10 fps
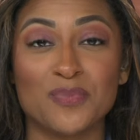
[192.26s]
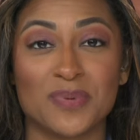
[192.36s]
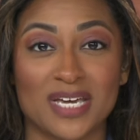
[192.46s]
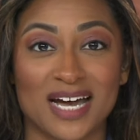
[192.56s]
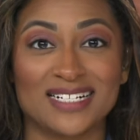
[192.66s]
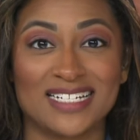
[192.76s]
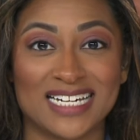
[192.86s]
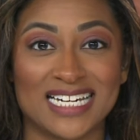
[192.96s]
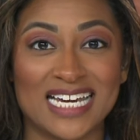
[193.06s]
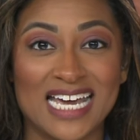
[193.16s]
B I
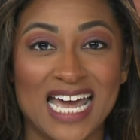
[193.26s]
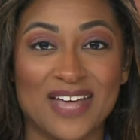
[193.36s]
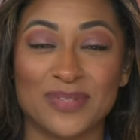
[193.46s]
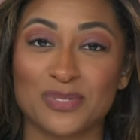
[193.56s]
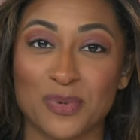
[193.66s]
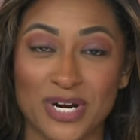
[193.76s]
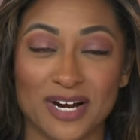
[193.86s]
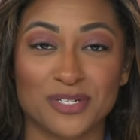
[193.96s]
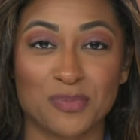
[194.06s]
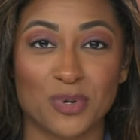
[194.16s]
T. And this morning,
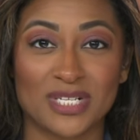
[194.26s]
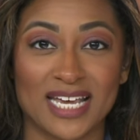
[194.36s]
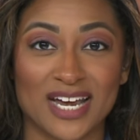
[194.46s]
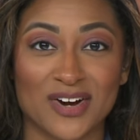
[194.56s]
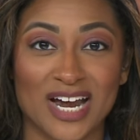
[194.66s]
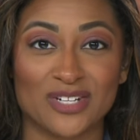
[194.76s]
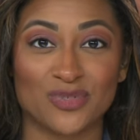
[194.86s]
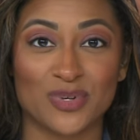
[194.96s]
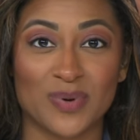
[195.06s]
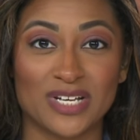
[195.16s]
our sports anchor
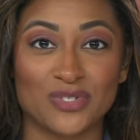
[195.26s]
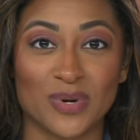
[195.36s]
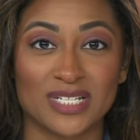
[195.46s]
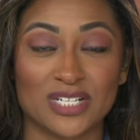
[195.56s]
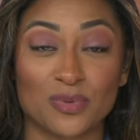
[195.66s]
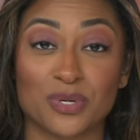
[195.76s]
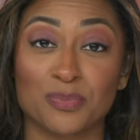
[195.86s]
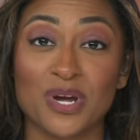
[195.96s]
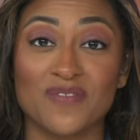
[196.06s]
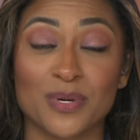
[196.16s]
Andrew Quinn joins us with a
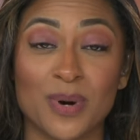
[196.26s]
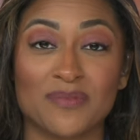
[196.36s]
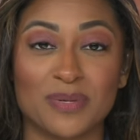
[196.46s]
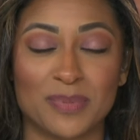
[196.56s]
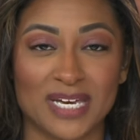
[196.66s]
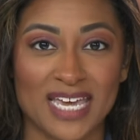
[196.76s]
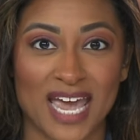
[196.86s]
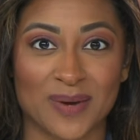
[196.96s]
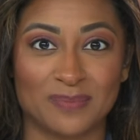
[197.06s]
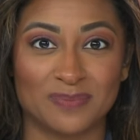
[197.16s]
preview of the big game.